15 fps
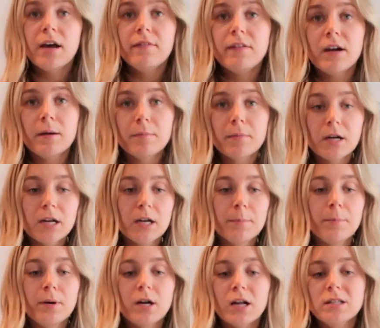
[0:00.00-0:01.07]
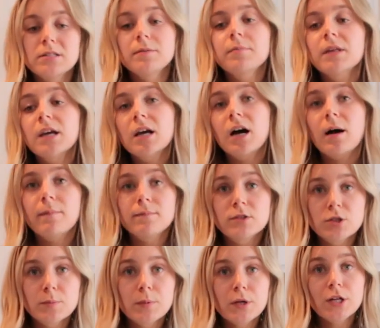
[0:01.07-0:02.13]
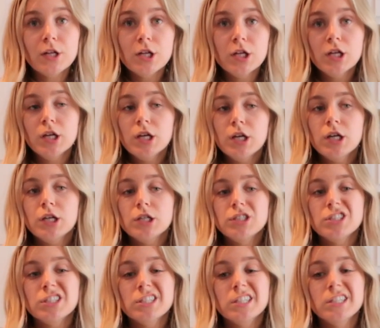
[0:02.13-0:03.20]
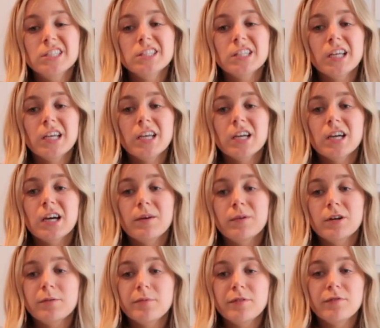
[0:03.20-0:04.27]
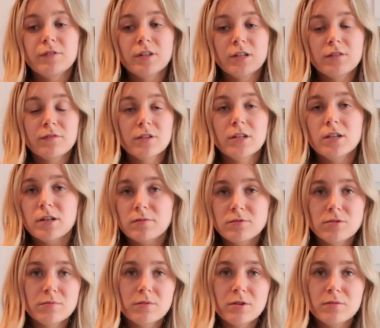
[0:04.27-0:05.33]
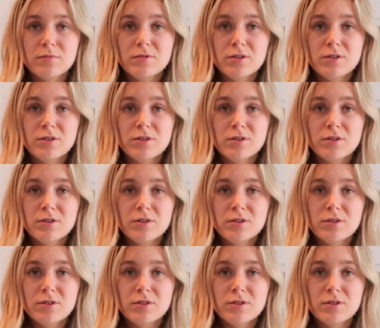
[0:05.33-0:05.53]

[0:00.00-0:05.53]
And then I'm gonna put on something comfortable just cause like I wanna be really, really comfortable.